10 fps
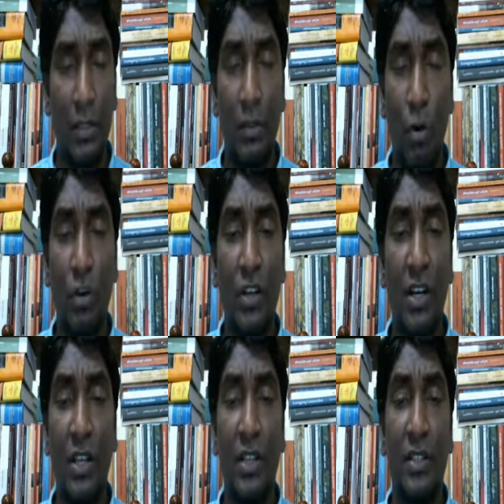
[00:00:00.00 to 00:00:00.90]
the model
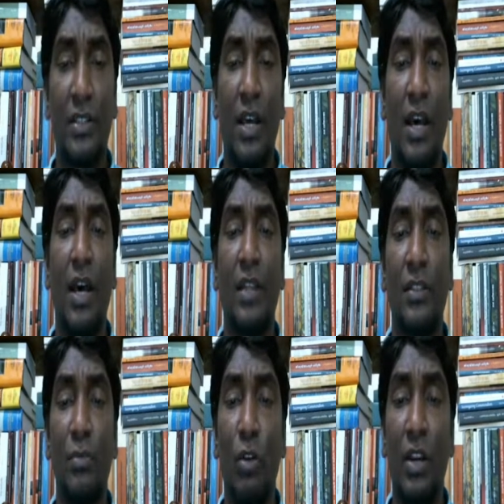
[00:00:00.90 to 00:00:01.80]
is uh, this
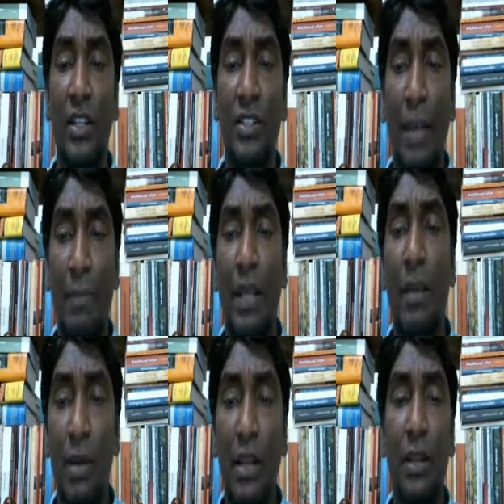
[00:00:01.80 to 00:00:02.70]
model is
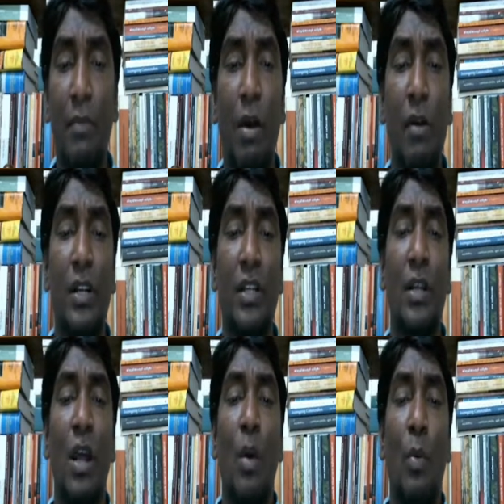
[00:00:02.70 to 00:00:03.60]
applicable in market
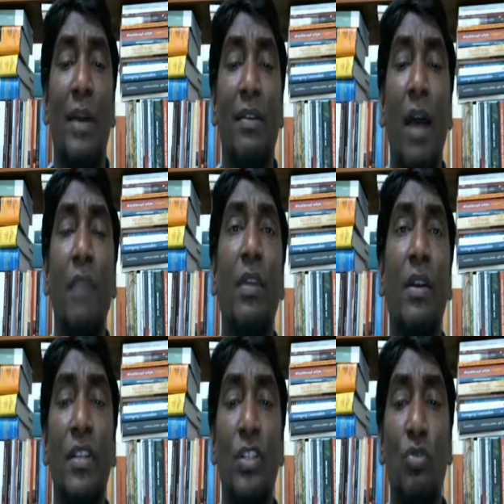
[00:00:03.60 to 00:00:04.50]
where
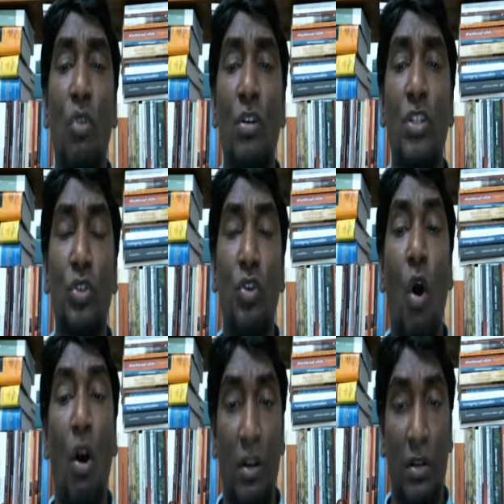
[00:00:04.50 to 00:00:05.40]
rivalry is not
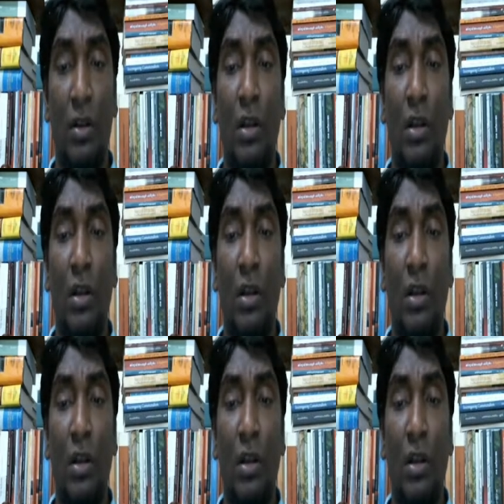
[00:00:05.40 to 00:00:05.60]
strong.